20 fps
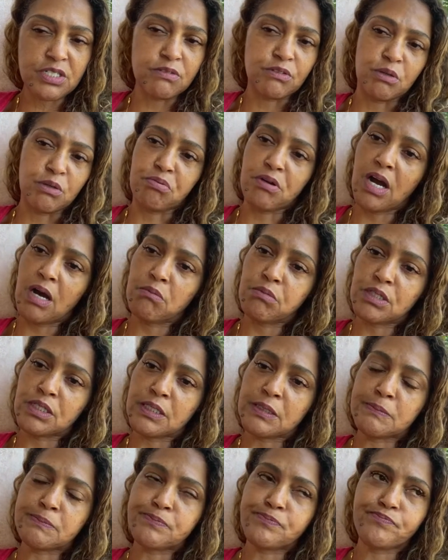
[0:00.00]
No
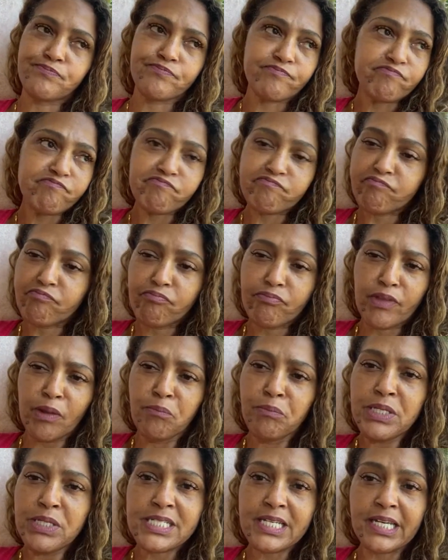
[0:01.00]
problem.
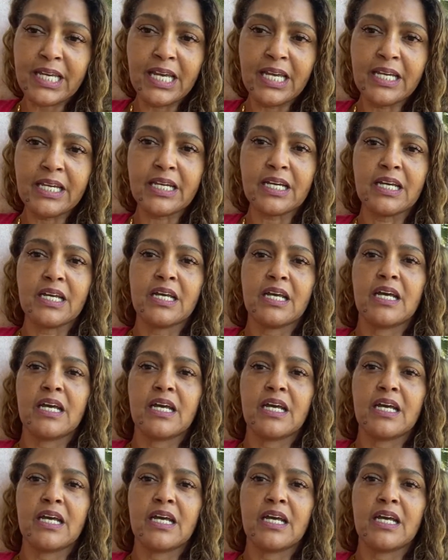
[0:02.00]
Piece of cake.